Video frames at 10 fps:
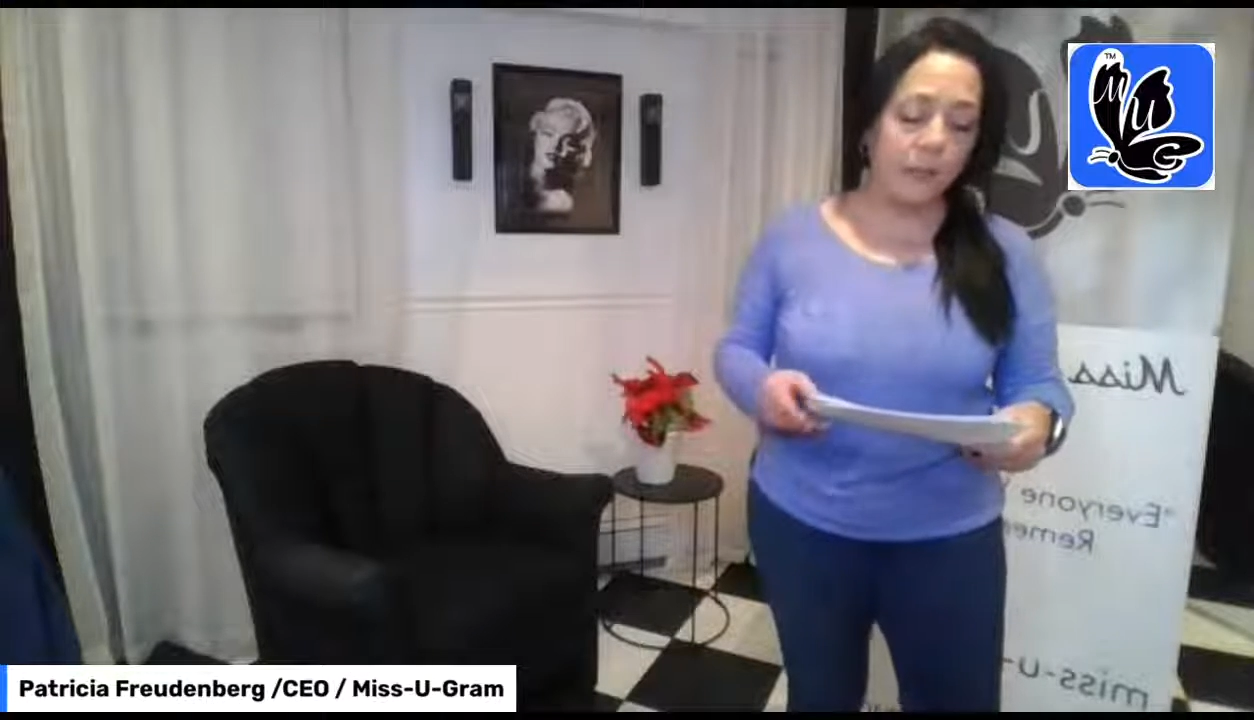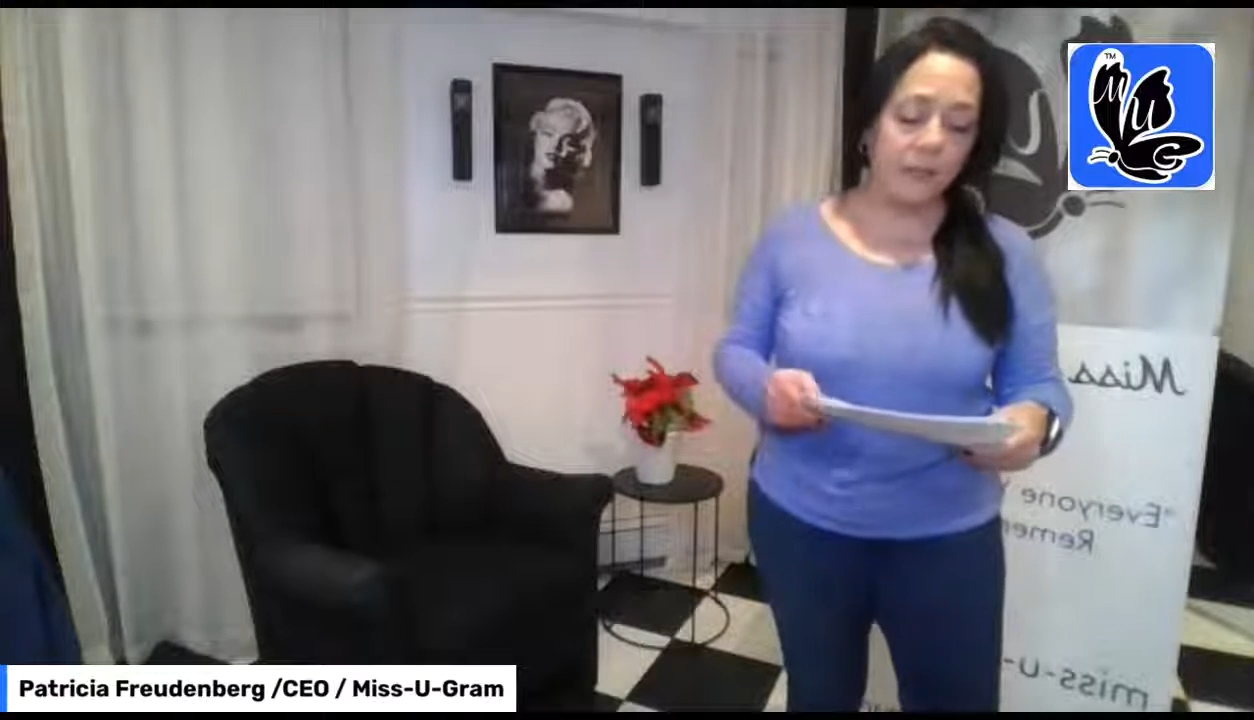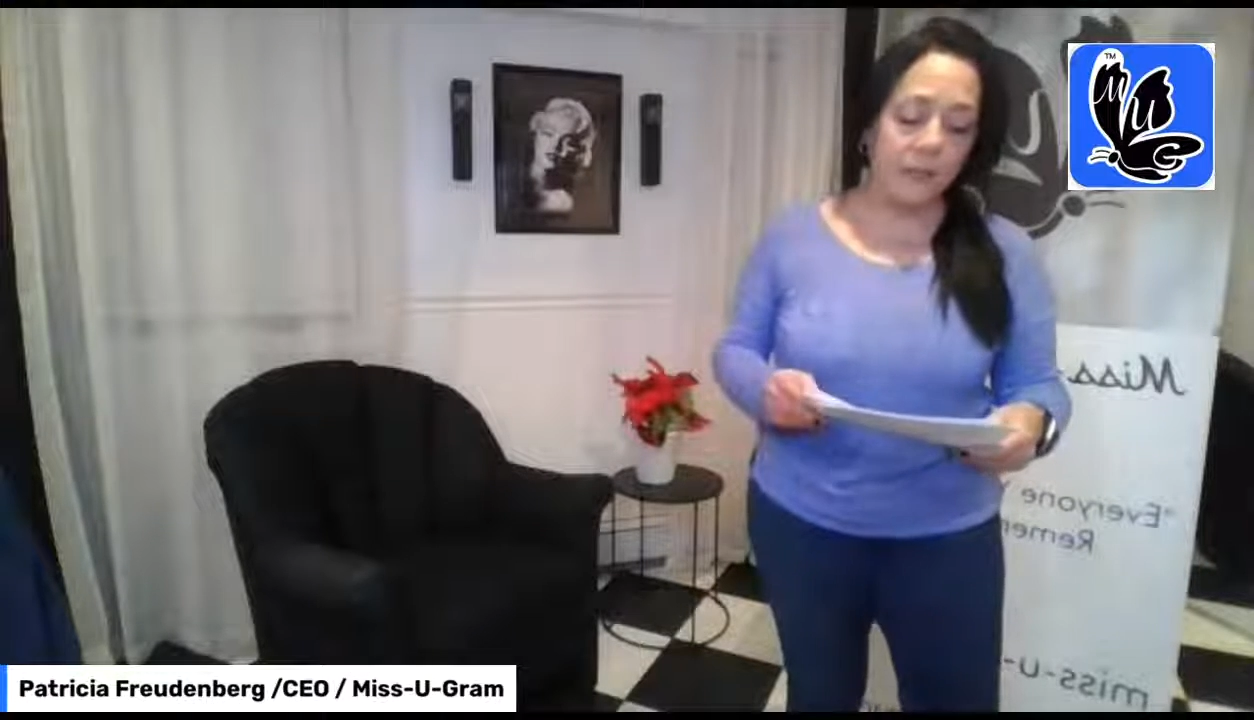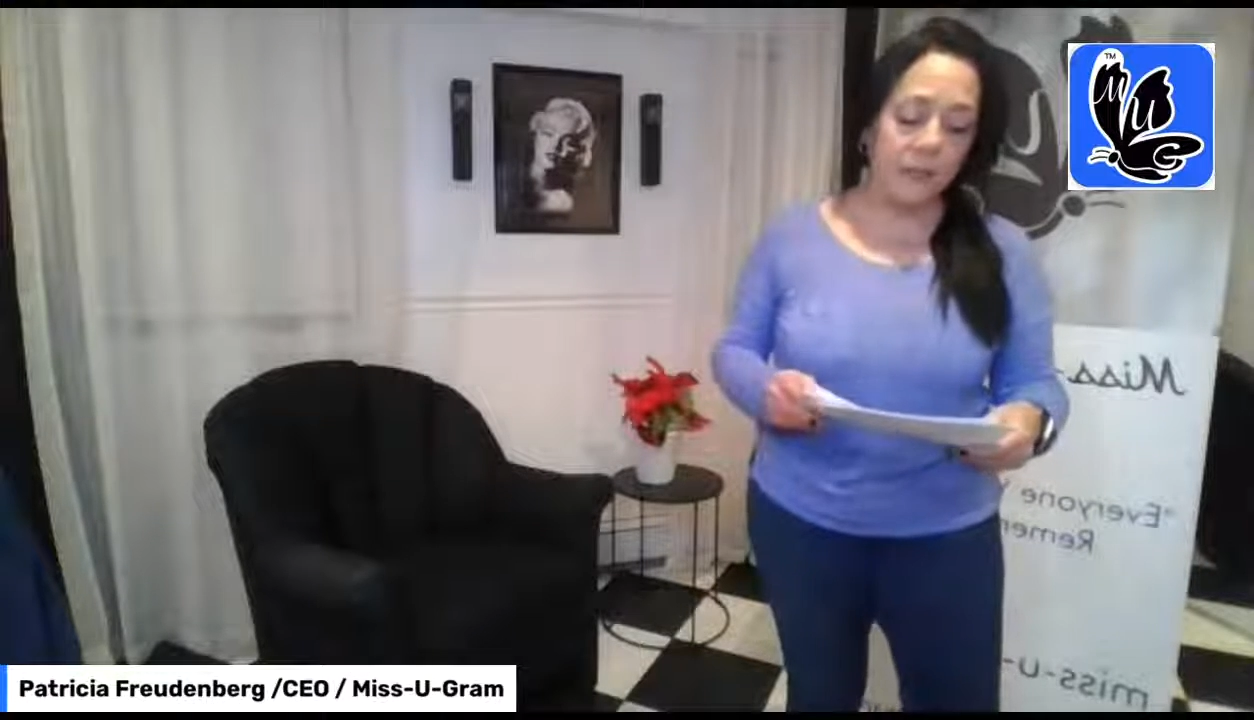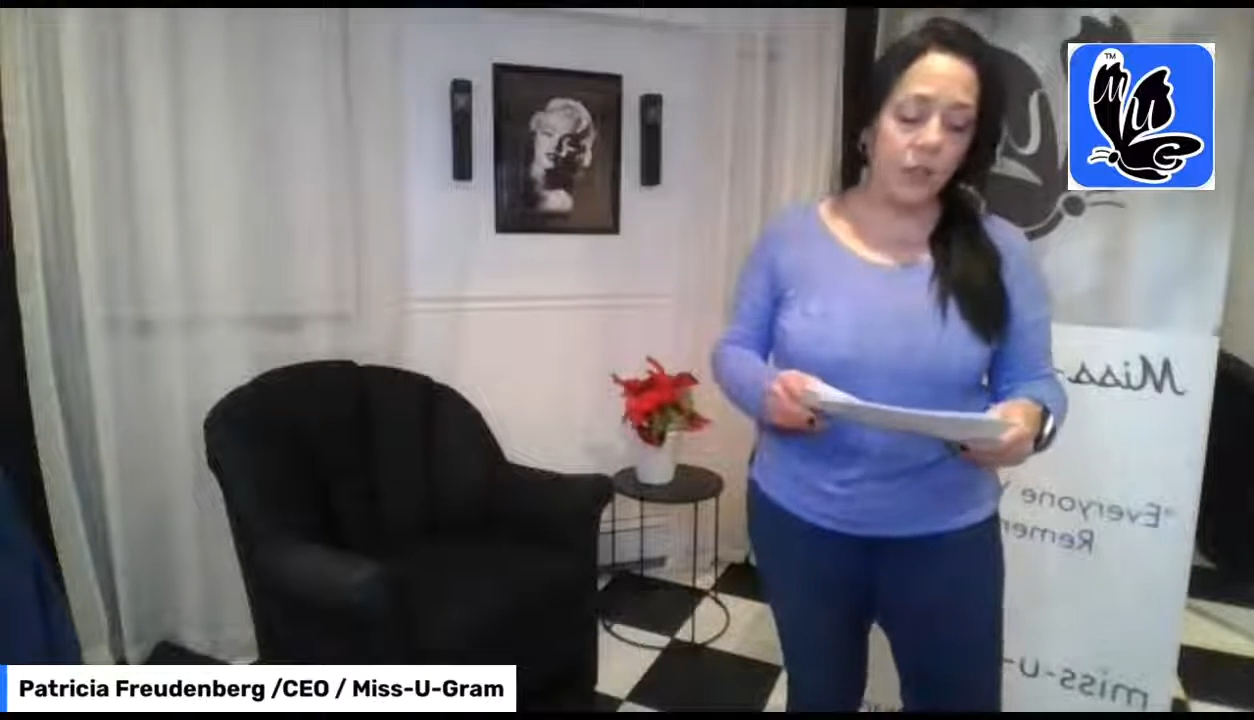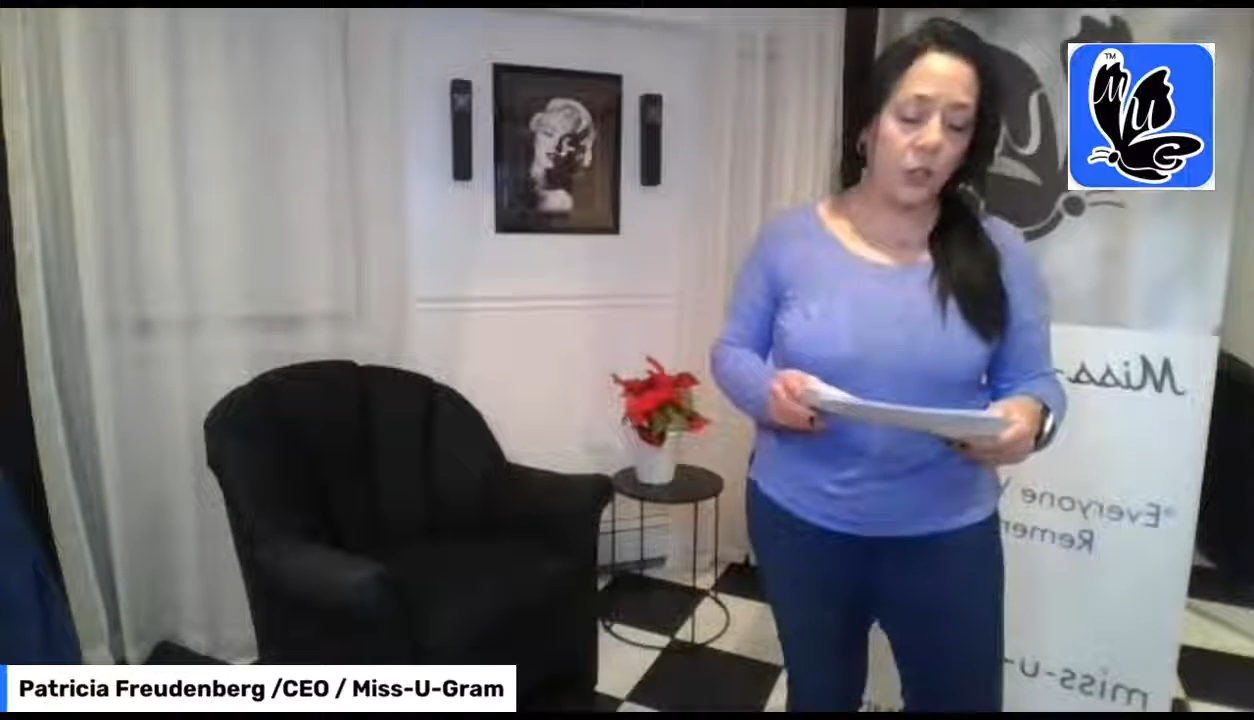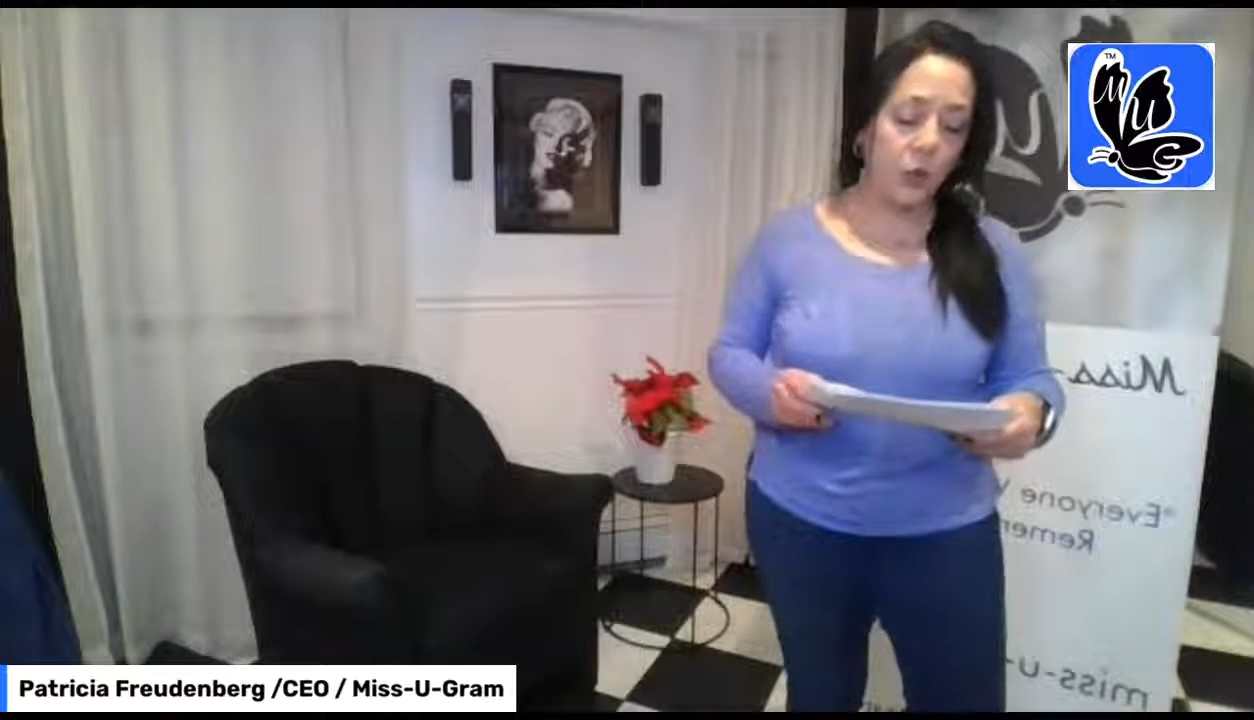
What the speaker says: billion